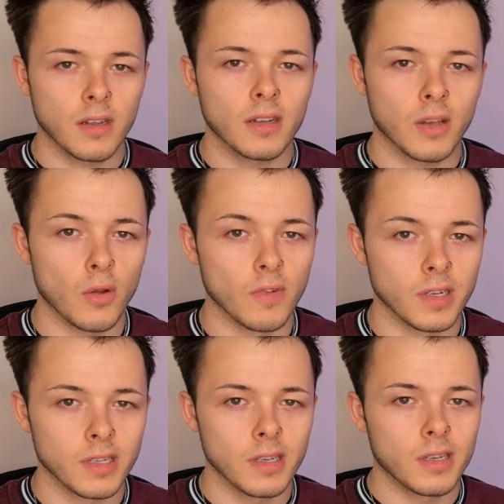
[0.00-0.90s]
COVID.
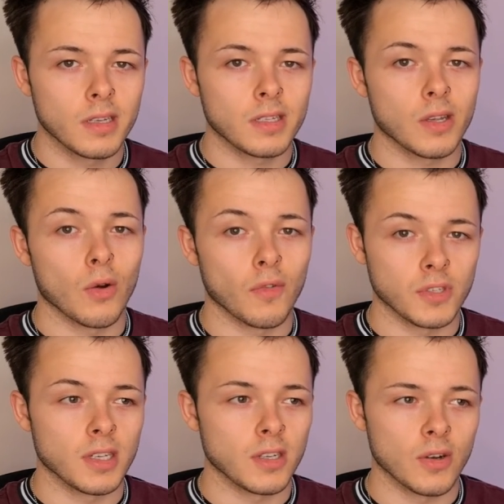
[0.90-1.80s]
So
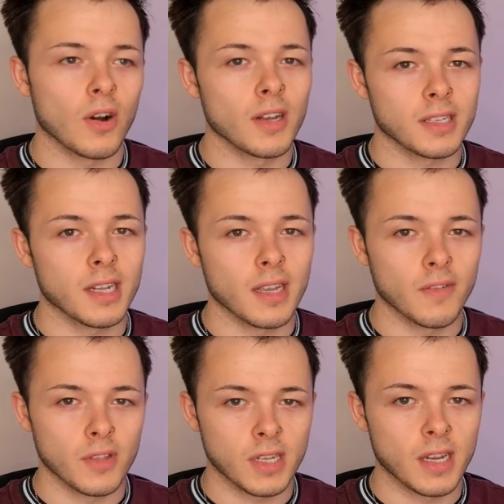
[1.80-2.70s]
obviously you've got to isolate
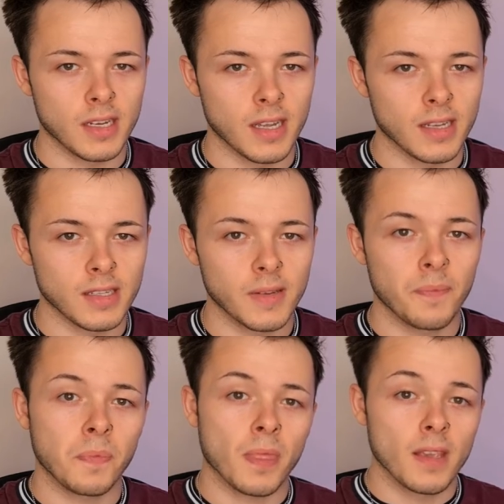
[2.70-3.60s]
for 10 days.
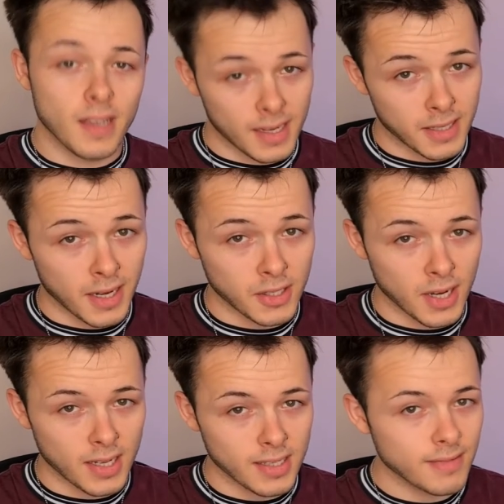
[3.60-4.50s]
Yes,
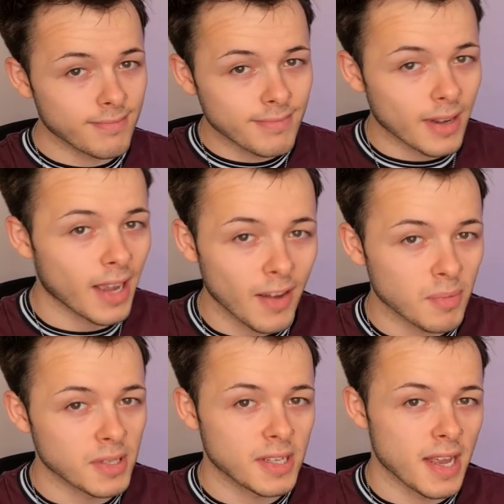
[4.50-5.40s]
NHS, I have been
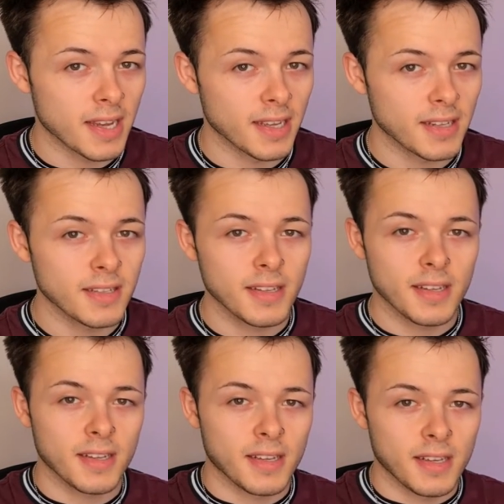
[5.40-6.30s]
staying in,
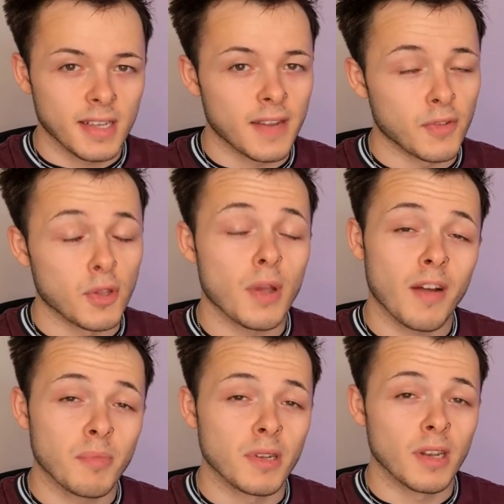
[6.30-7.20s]
even though you
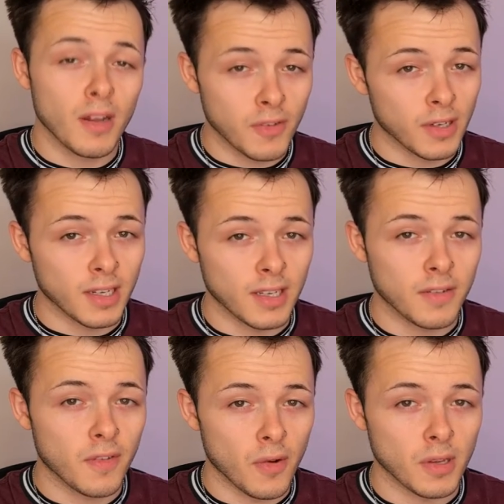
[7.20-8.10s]
have been lovingly
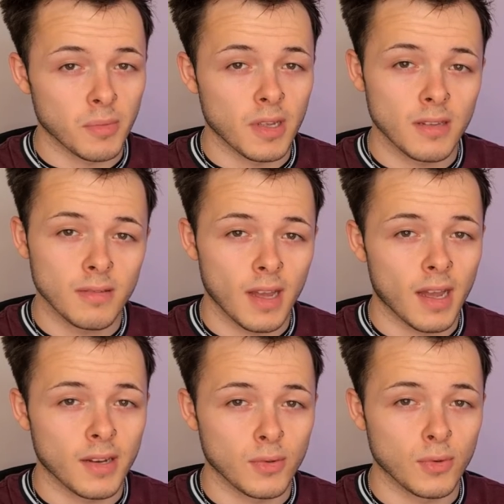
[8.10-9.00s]
phoning me
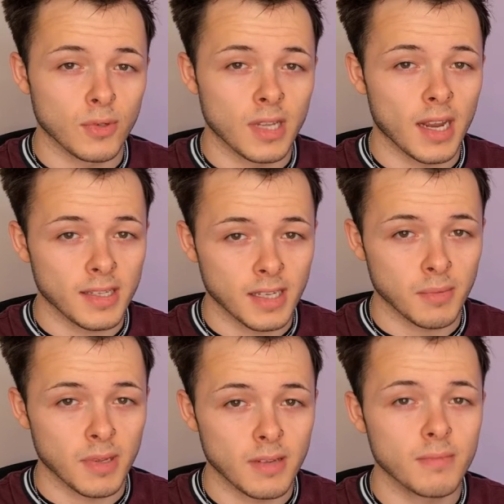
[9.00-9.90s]
and or texting
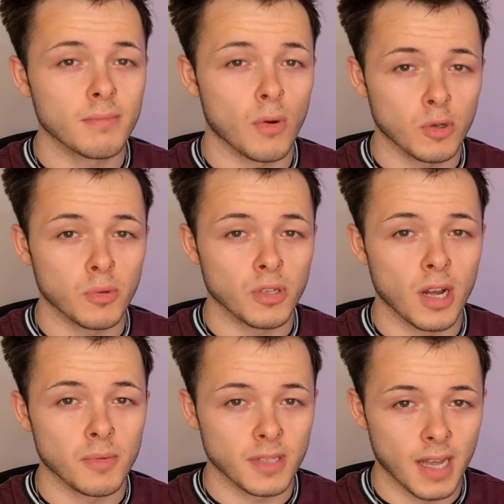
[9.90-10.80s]
me multiple
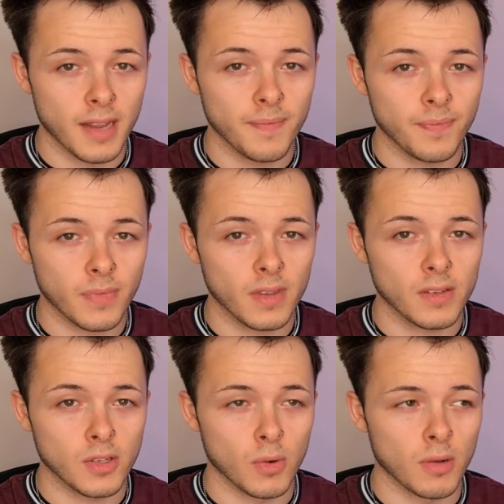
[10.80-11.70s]
times a day
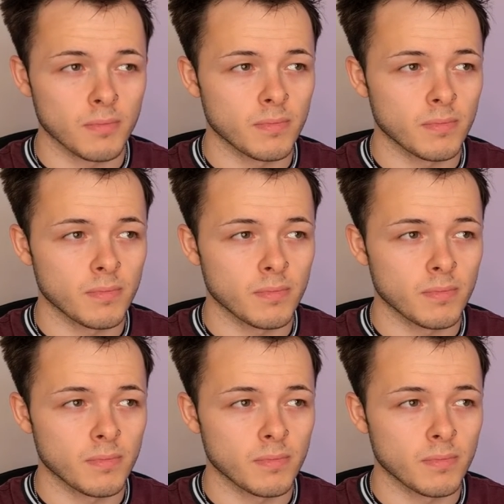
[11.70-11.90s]
to,